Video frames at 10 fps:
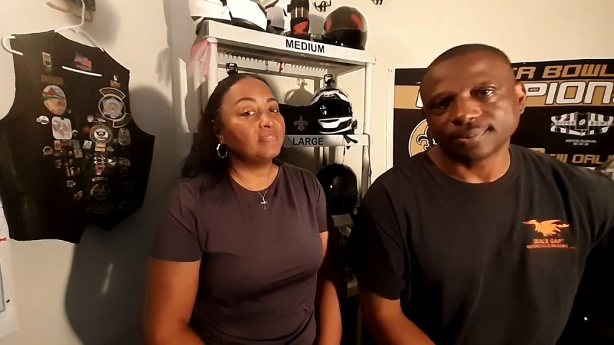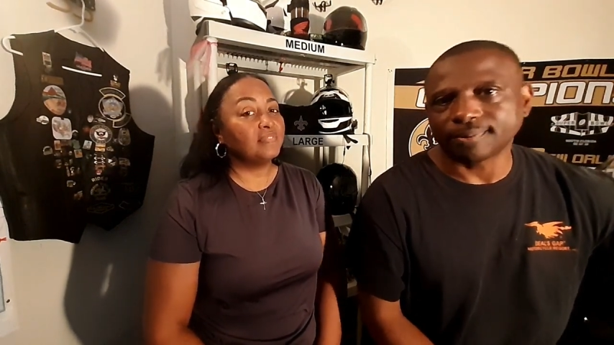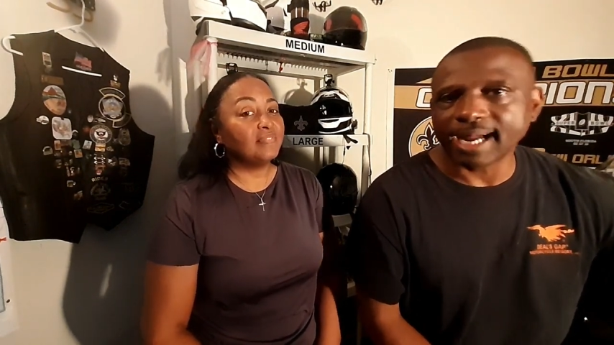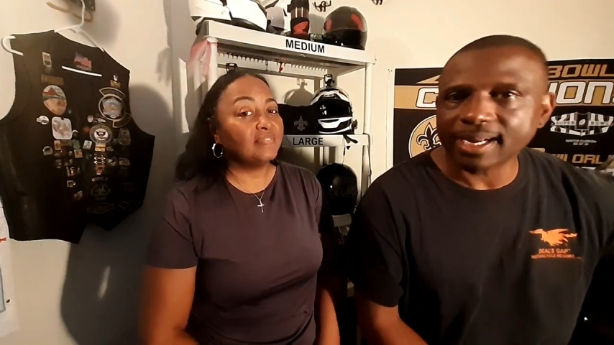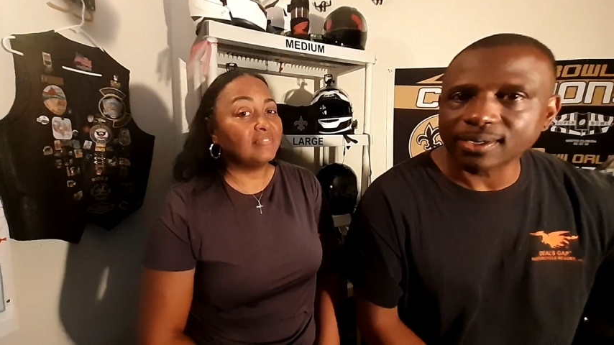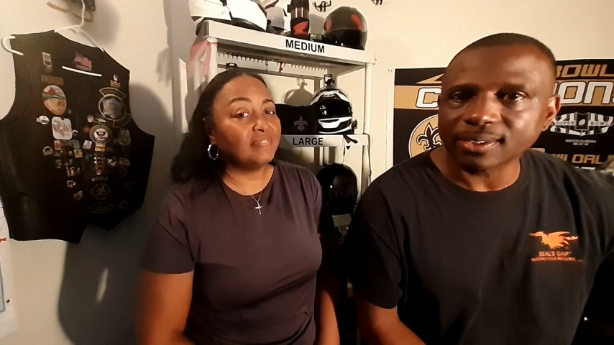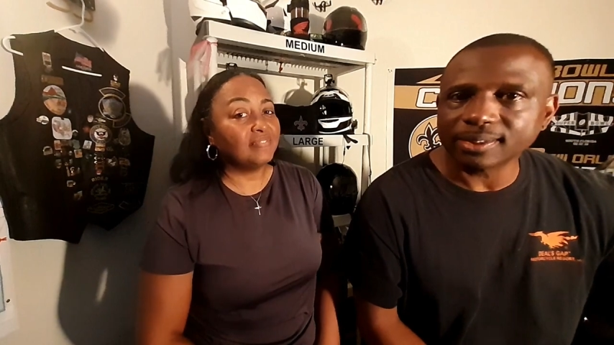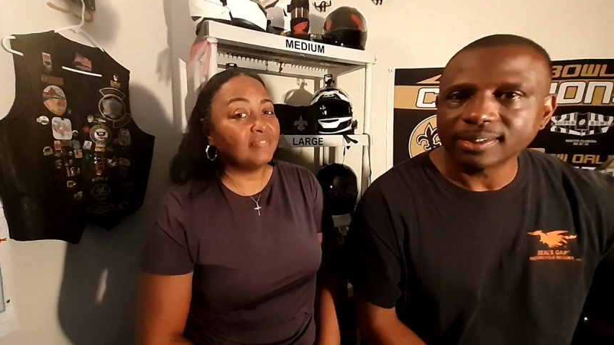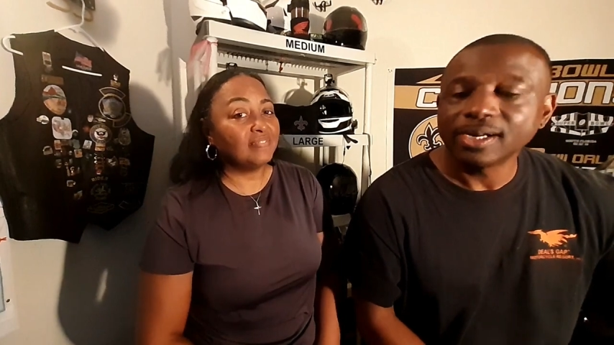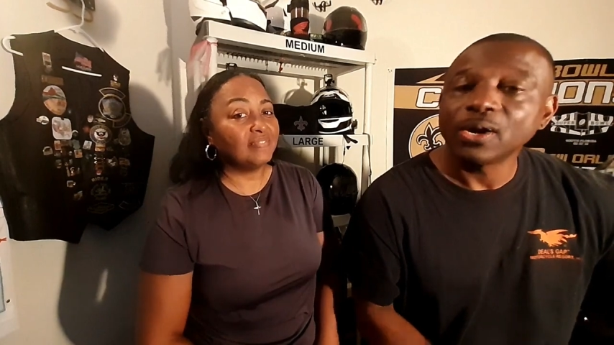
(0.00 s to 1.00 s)
Speaker 1: ride hard,
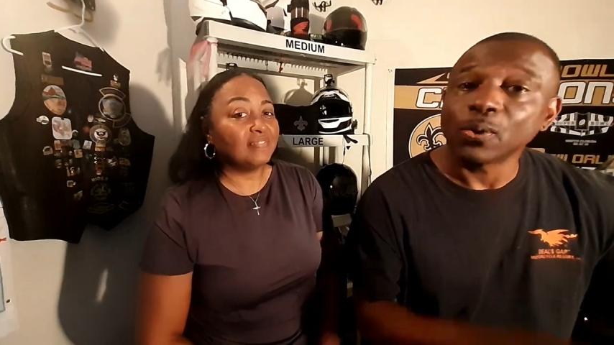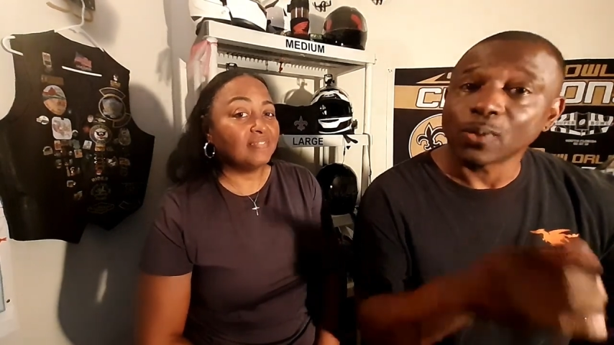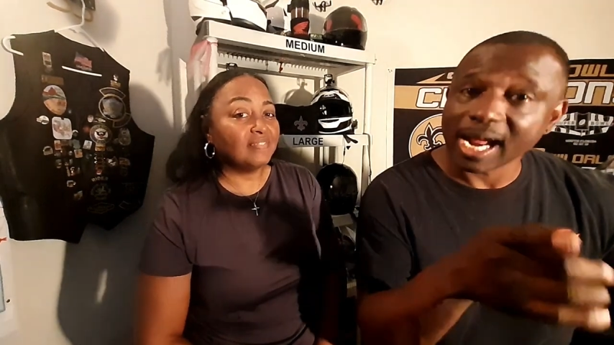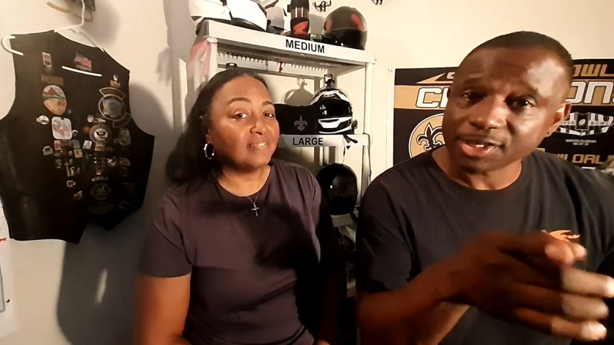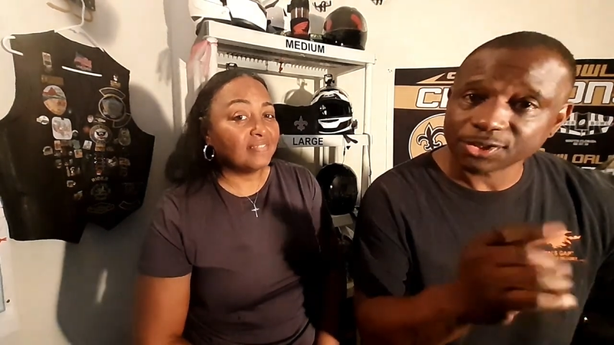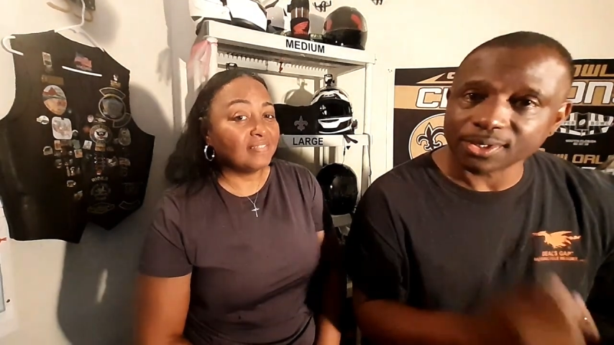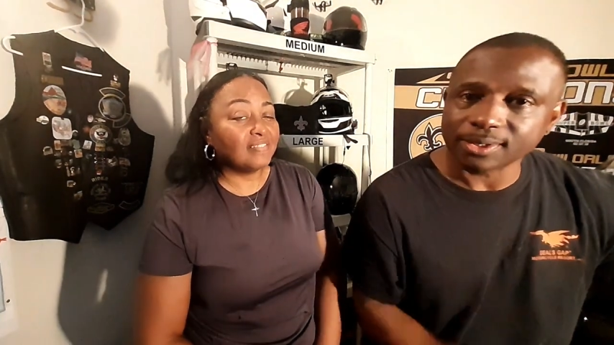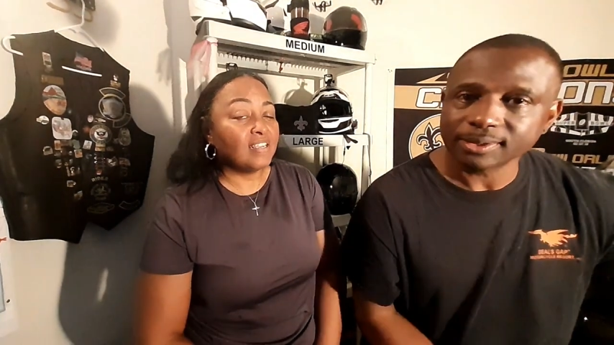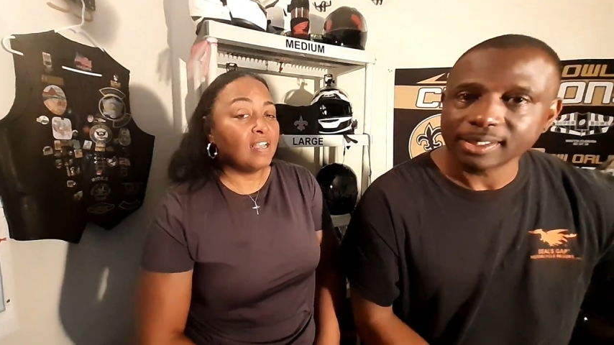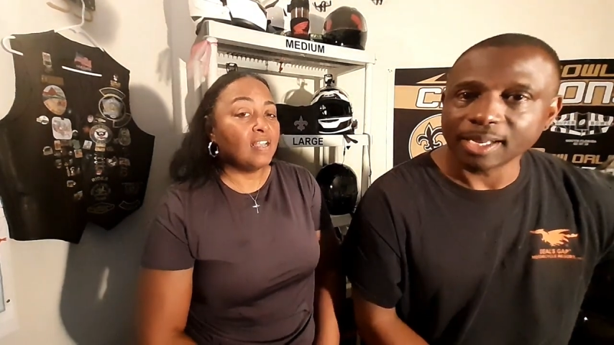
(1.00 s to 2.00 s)
ride
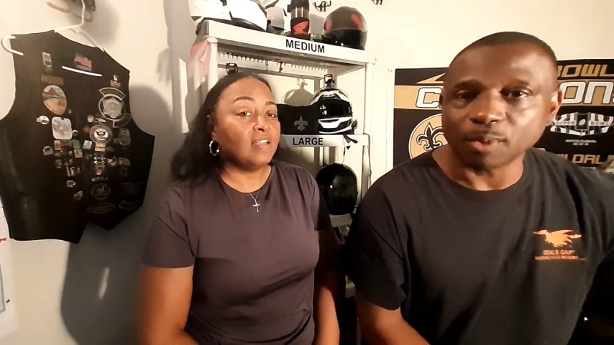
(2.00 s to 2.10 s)
strong, and